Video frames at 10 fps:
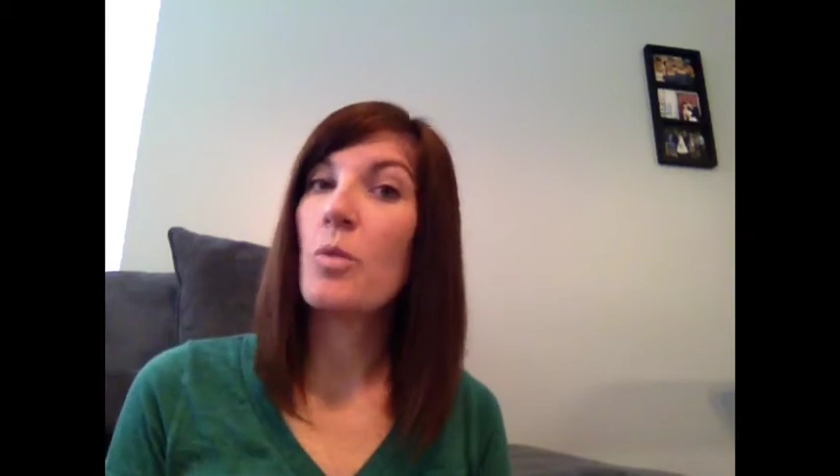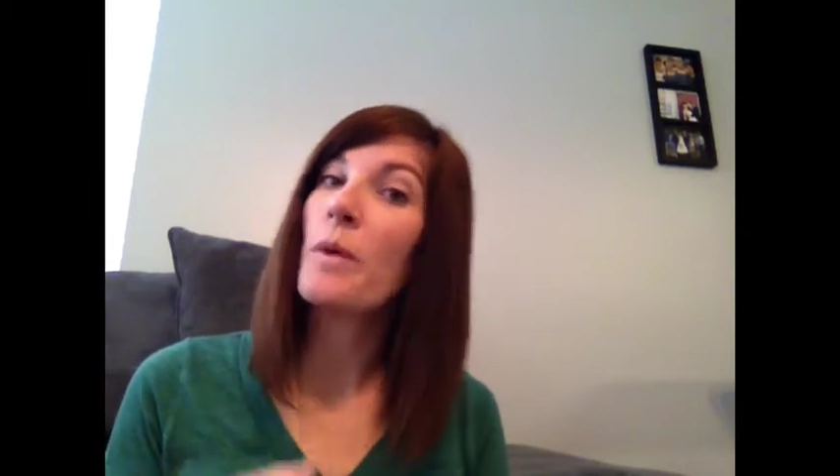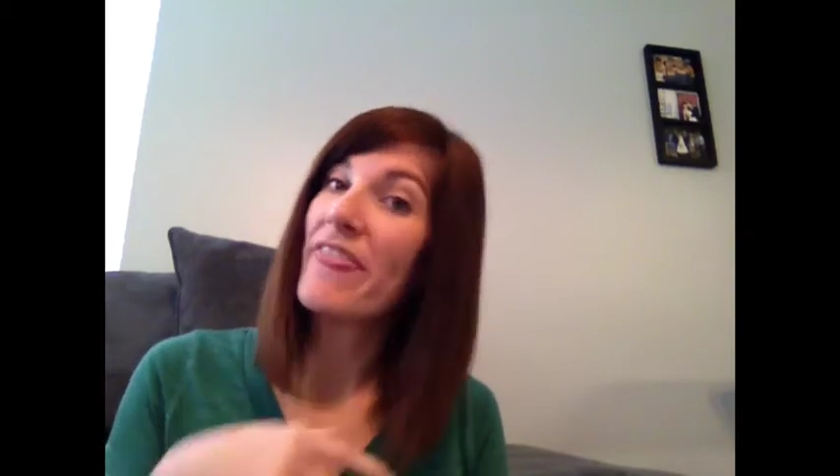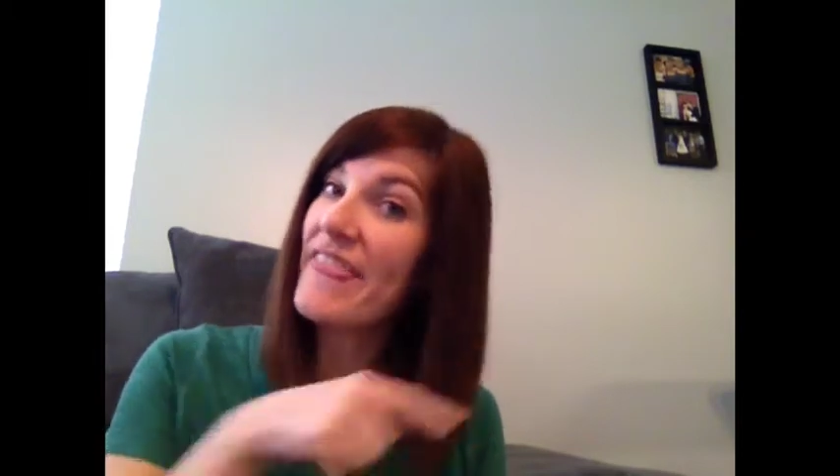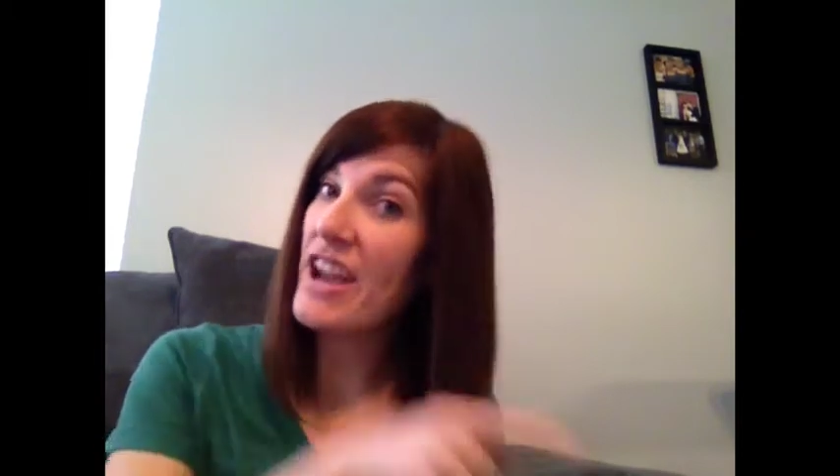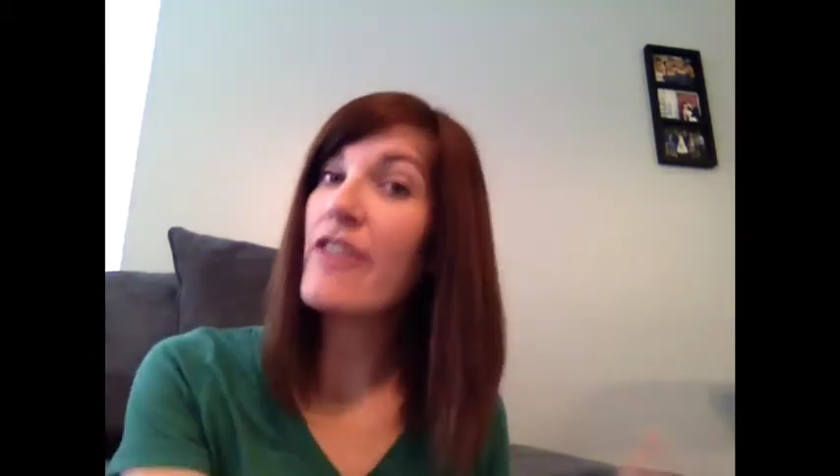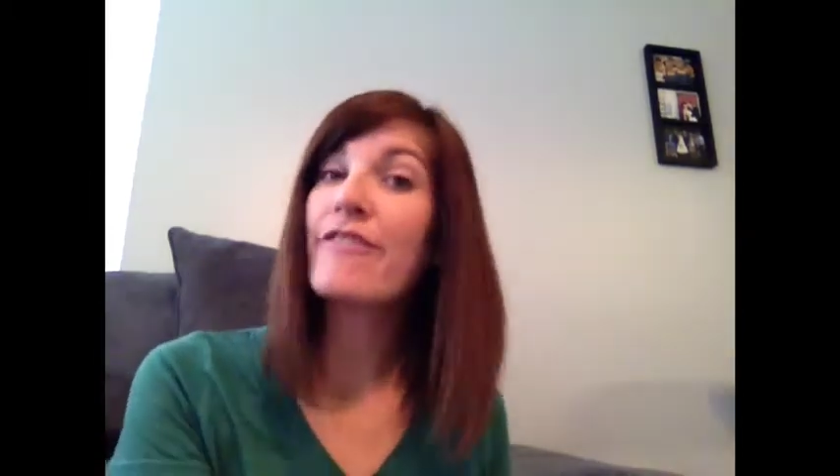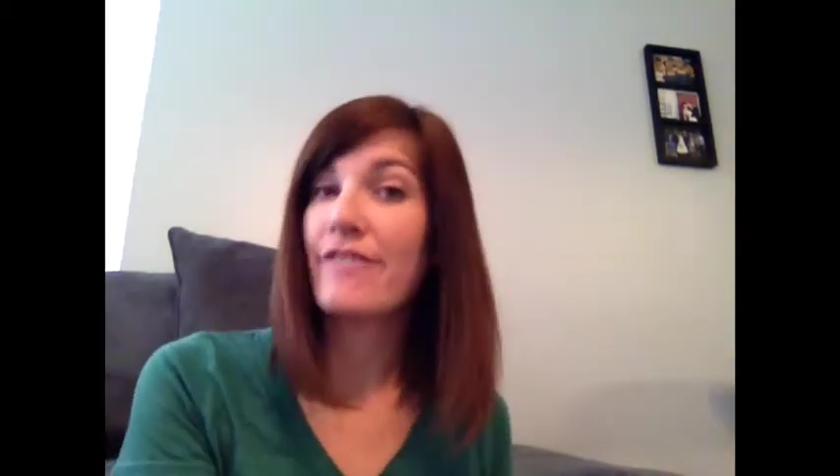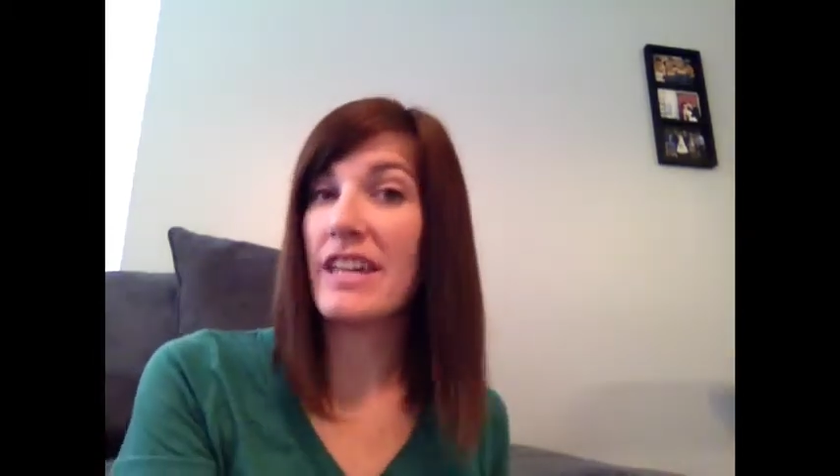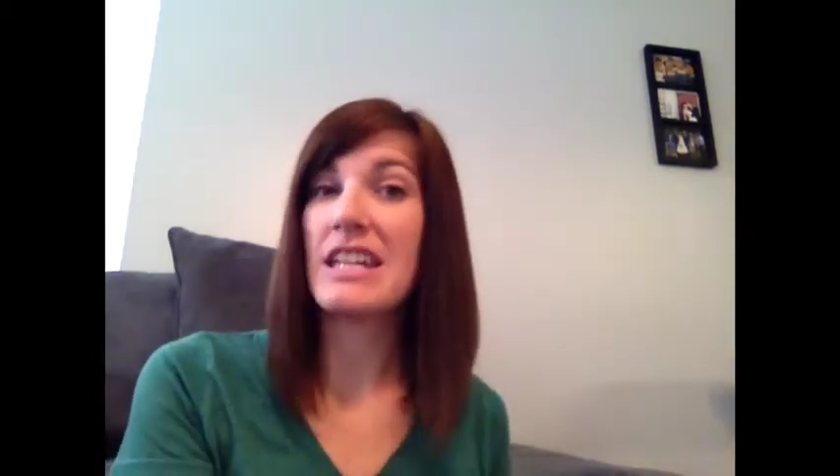with their
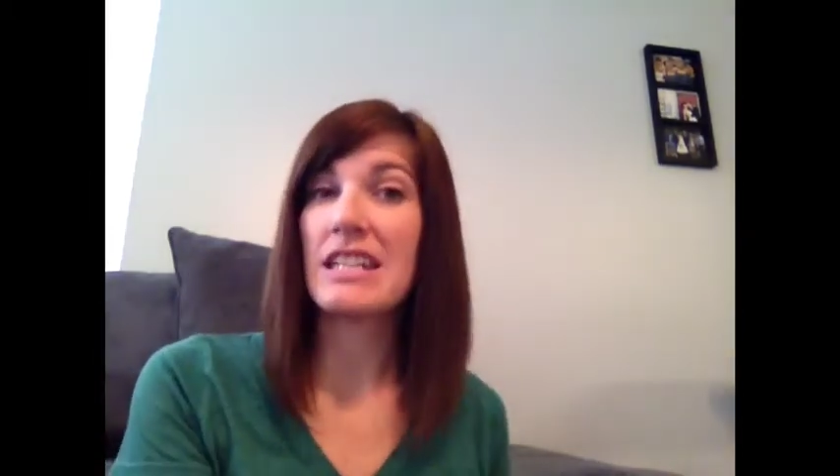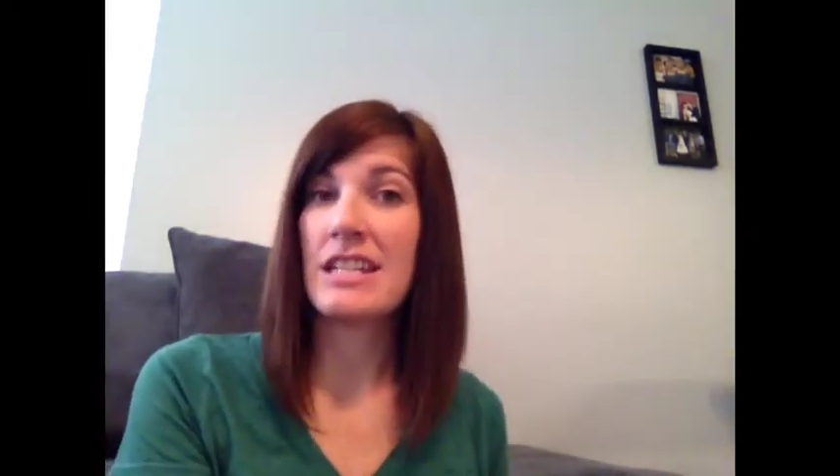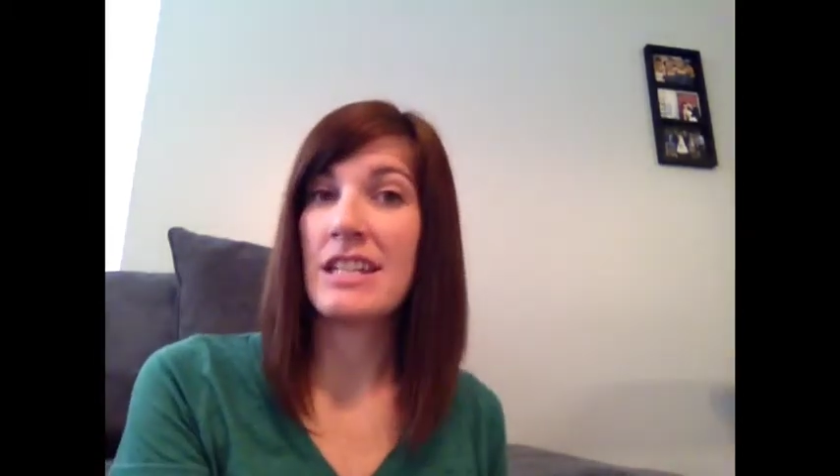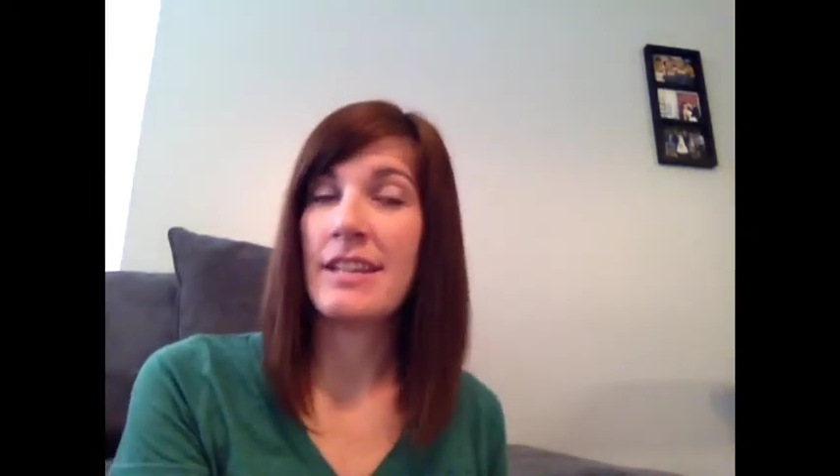feet.